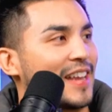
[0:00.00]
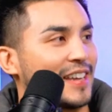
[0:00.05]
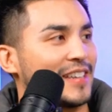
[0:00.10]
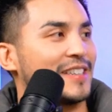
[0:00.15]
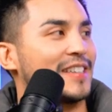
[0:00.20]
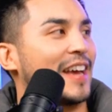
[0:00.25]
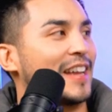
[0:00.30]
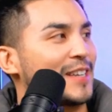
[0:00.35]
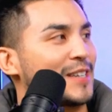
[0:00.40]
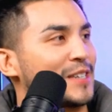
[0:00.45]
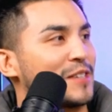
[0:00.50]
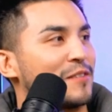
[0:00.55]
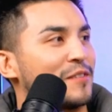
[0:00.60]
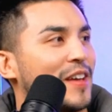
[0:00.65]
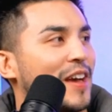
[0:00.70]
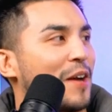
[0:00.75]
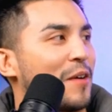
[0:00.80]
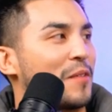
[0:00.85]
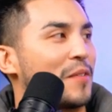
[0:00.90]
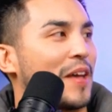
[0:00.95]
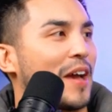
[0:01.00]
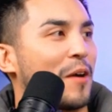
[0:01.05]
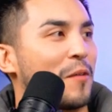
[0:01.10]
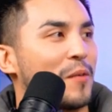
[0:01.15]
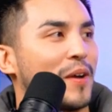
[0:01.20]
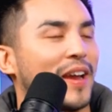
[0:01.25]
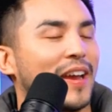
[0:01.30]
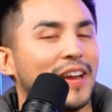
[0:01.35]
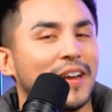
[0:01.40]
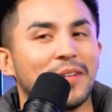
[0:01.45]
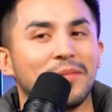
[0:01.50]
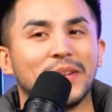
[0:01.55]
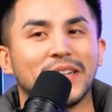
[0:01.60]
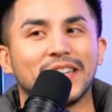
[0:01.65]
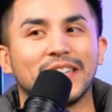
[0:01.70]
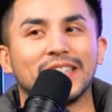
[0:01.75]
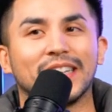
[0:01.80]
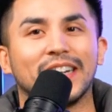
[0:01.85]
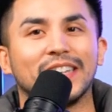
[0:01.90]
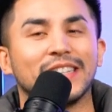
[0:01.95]
intensive that way,
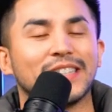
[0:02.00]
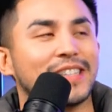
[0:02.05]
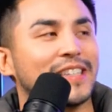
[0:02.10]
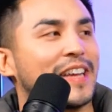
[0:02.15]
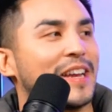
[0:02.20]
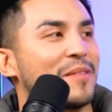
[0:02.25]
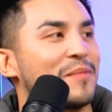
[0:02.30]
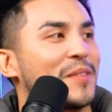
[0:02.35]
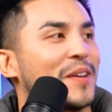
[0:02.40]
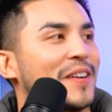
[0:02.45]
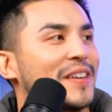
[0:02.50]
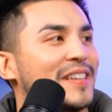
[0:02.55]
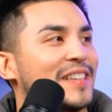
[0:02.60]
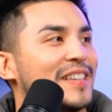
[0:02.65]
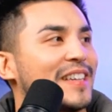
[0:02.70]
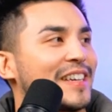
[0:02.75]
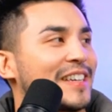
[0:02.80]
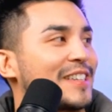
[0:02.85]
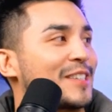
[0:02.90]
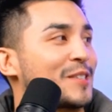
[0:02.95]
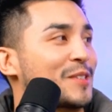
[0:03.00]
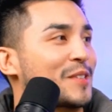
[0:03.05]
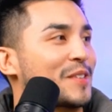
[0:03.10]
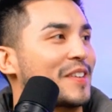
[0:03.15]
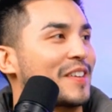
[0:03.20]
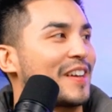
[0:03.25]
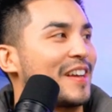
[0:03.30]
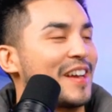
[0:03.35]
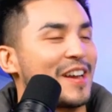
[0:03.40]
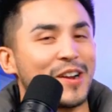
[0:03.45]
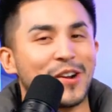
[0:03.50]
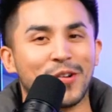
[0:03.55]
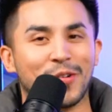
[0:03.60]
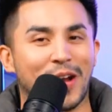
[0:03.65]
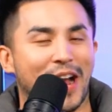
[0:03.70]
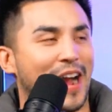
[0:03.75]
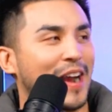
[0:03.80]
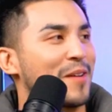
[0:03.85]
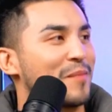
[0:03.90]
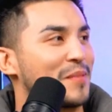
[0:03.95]
because I just came there to like just
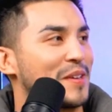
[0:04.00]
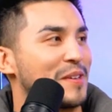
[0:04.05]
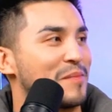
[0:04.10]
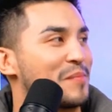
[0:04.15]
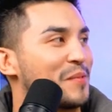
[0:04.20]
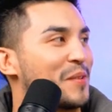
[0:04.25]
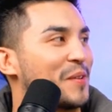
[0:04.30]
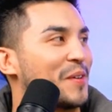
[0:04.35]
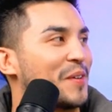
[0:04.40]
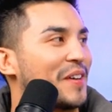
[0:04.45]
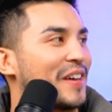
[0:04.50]
crack people.